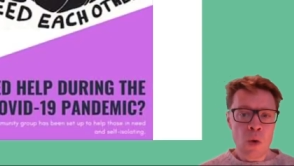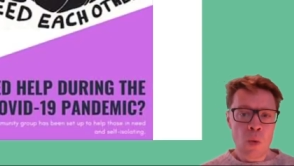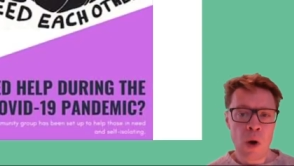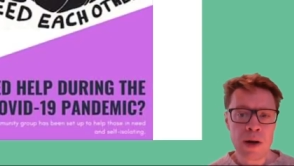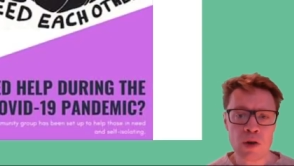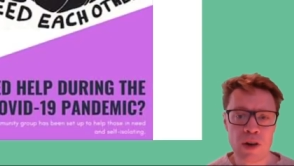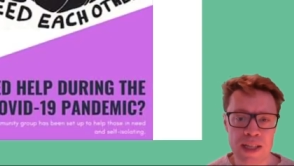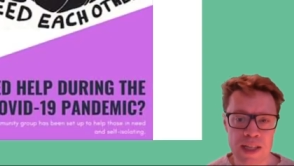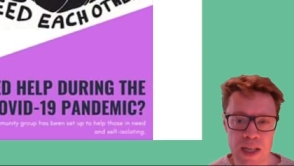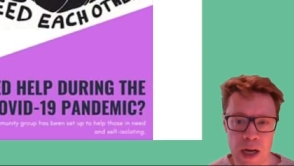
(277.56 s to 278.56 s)
One
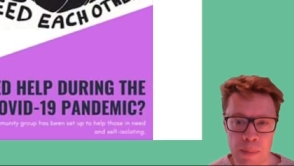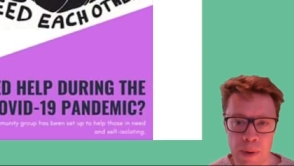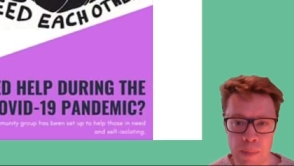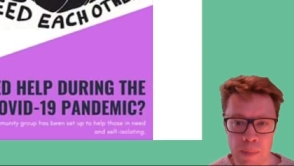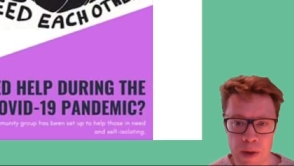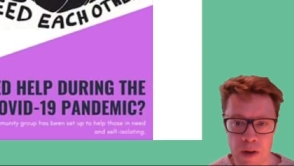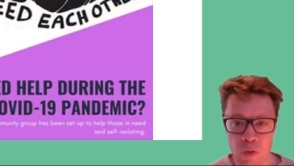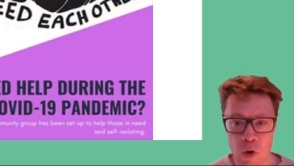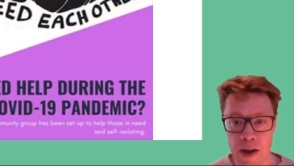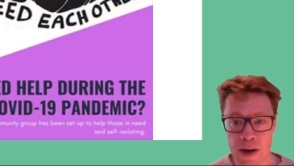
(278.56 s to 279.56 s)
great example of
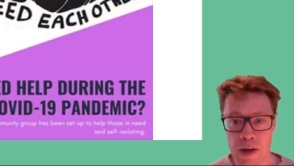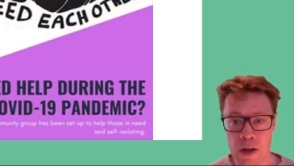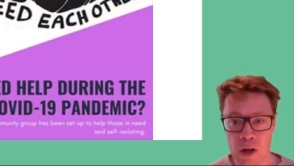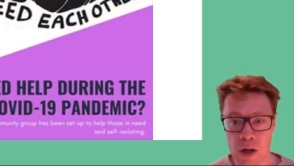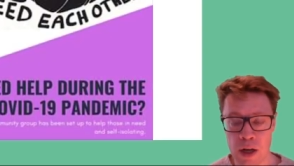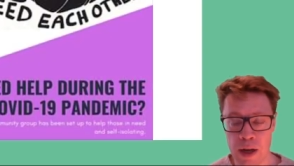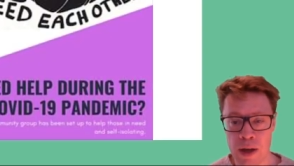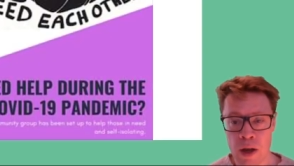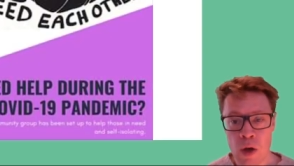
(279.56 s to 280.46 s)
what that can look like